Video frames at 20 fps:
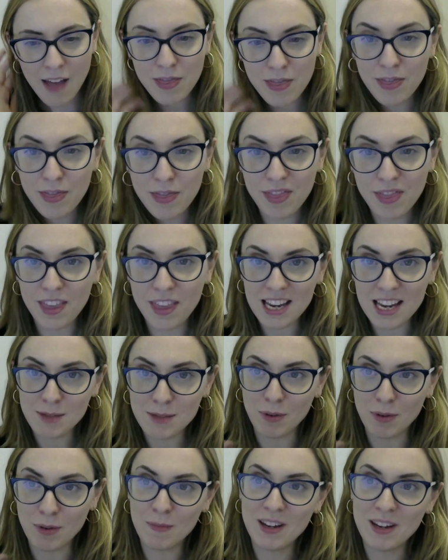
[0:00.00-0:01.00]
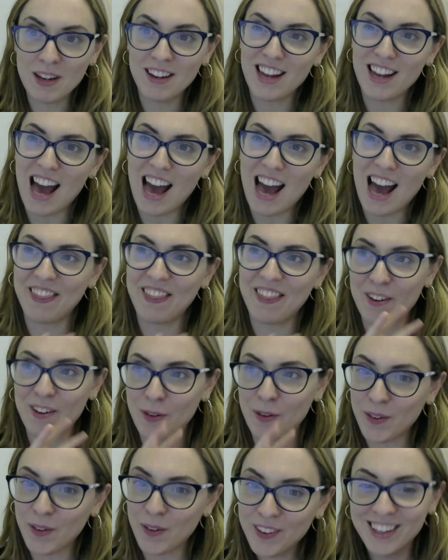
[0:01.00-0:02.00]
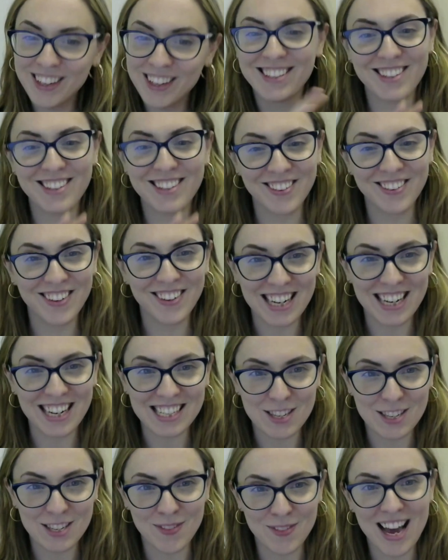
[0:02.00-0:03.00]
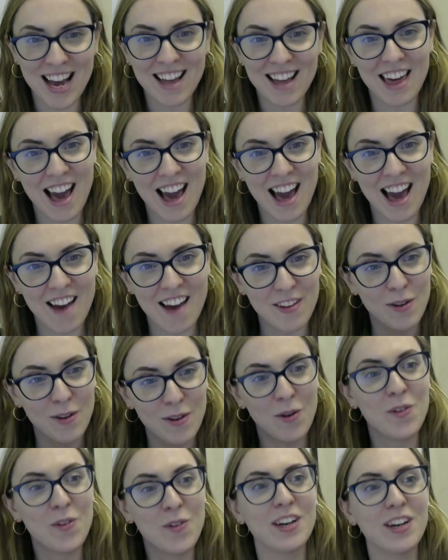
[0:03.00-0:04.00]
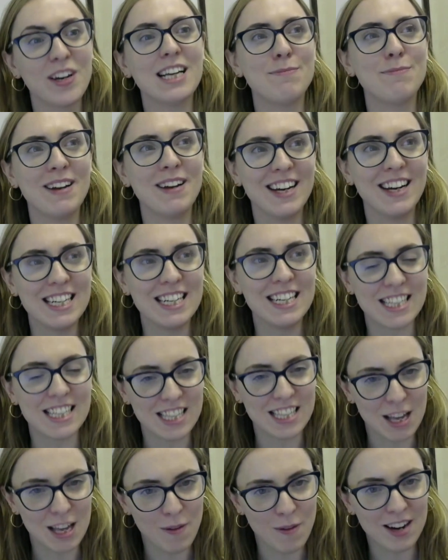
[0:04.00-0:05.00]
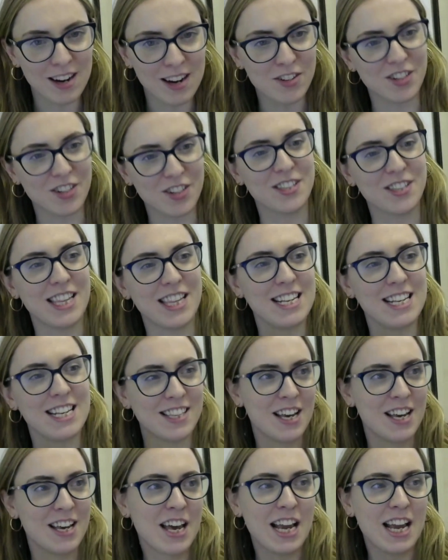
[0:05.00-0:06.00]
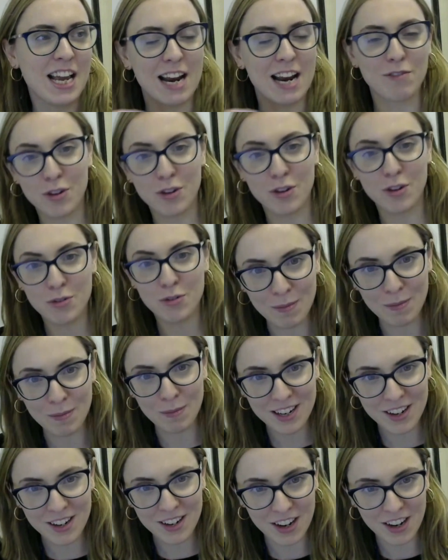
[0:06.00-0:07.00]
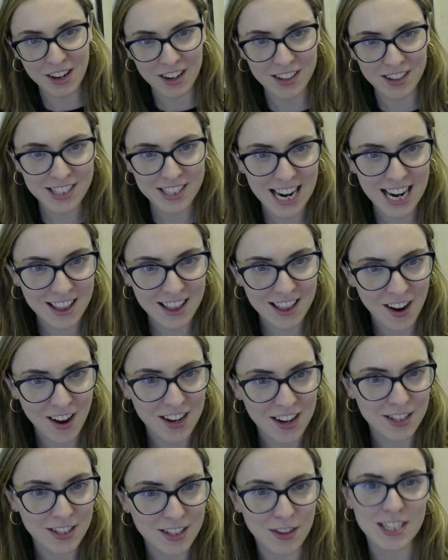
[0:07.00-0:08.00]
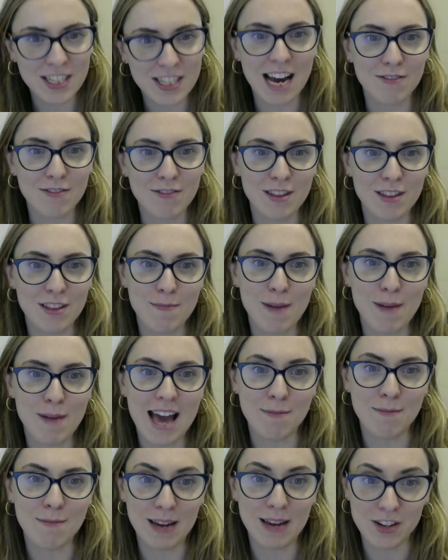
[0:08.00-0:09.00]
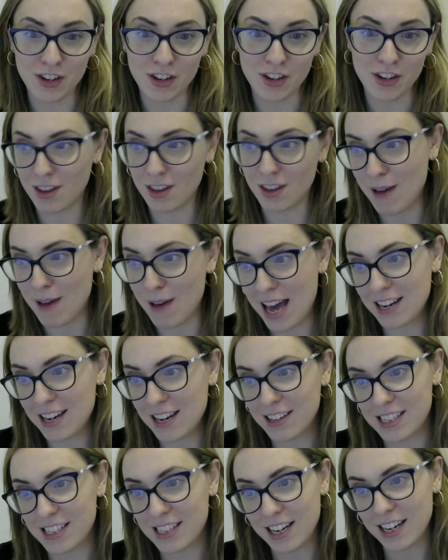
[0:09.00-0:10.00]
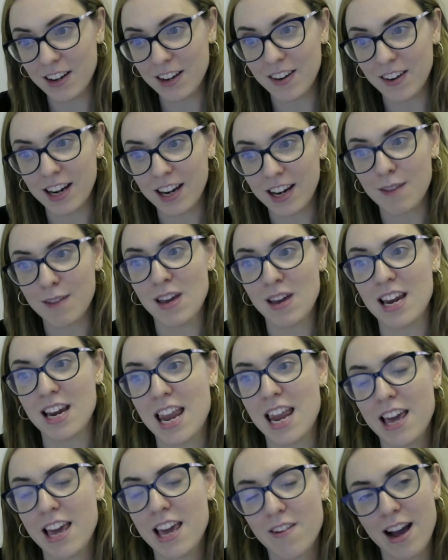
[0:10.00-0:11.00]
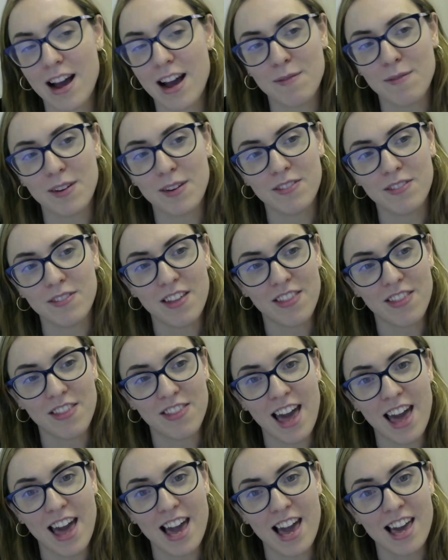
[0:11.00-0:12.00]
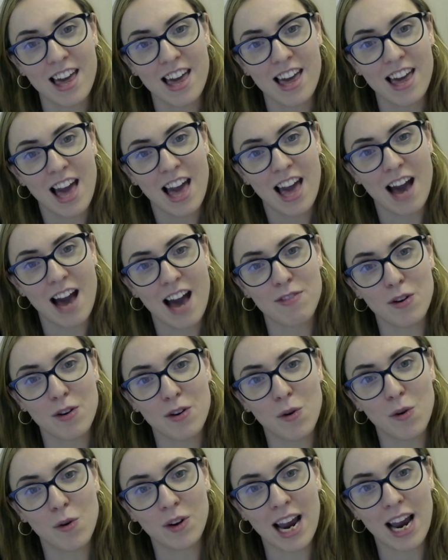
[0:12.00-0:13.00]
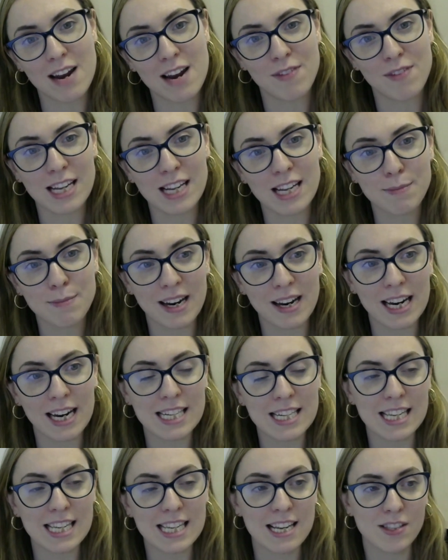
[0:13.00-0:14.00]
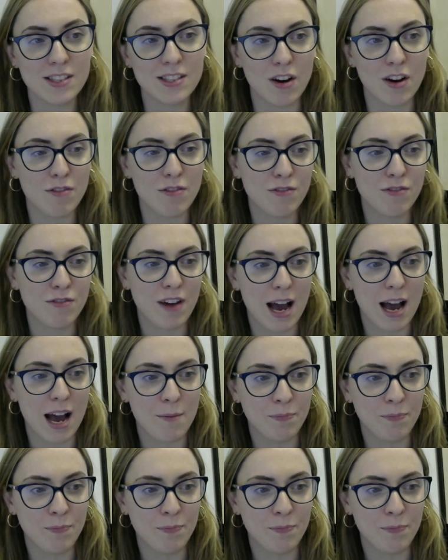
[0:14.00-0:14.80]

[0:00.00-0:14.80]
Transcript: And these women had their own stories as well. They had their own experiences. They weren't just this kind of good woman who stayed in the house and looked after the men and made sure that the men didn't go out committing any crime. That they had their own kind of experiences of